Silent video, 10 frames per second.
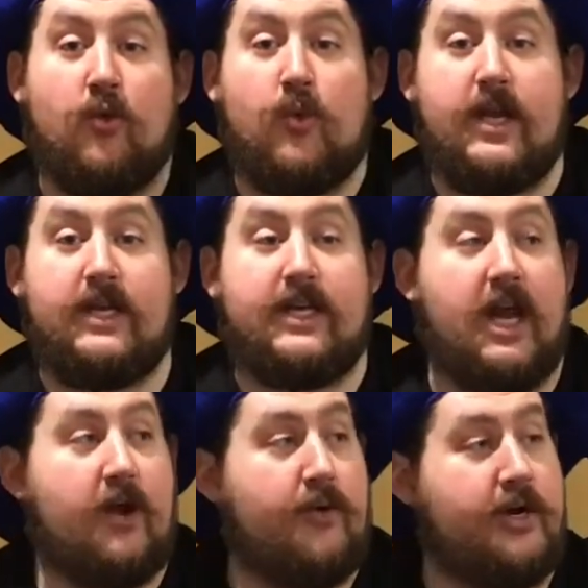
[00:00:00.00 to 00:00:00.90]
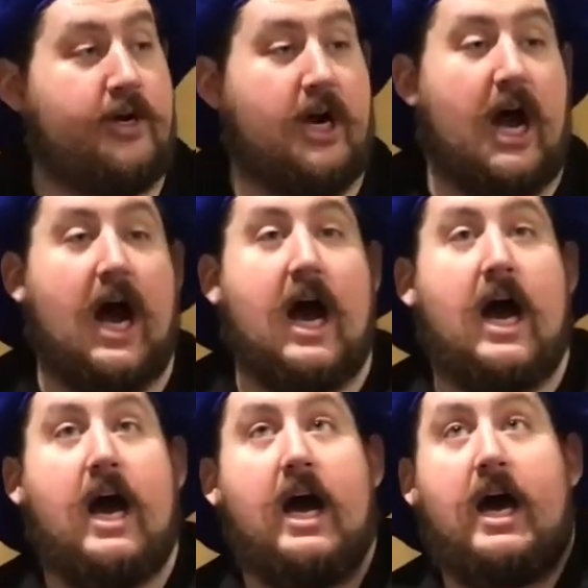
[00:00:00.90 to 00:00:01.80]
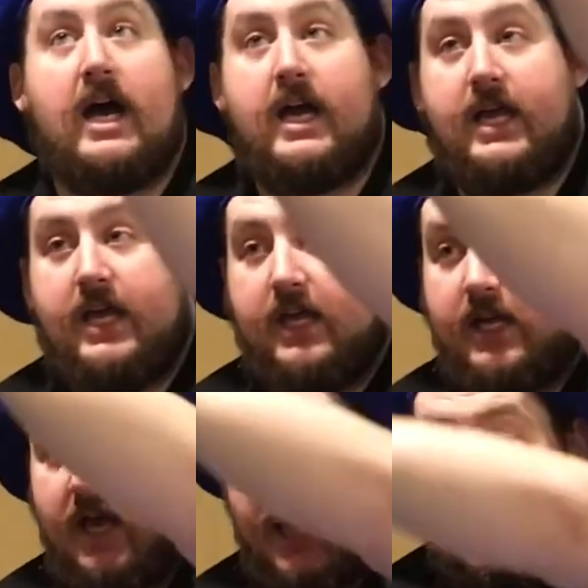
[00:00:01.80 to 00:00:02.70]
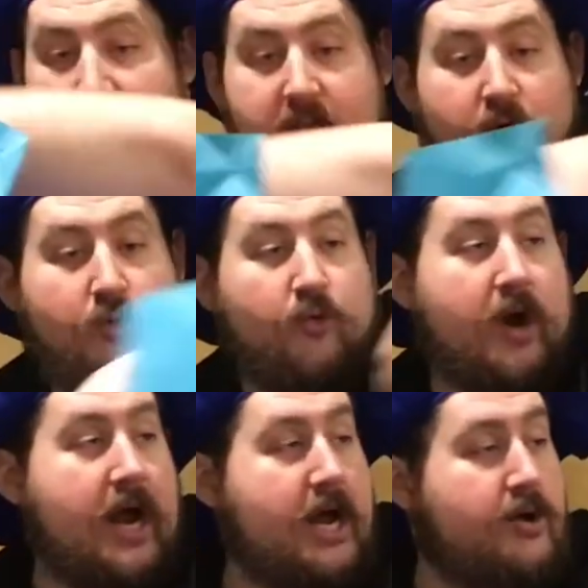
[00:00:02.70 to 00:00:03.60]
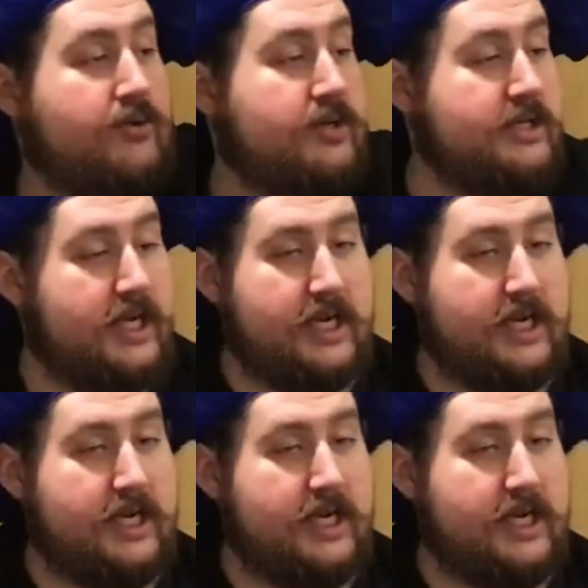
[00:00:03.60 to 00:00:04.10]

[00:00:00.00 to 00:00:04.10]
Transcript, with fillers: and the wind carried her high and around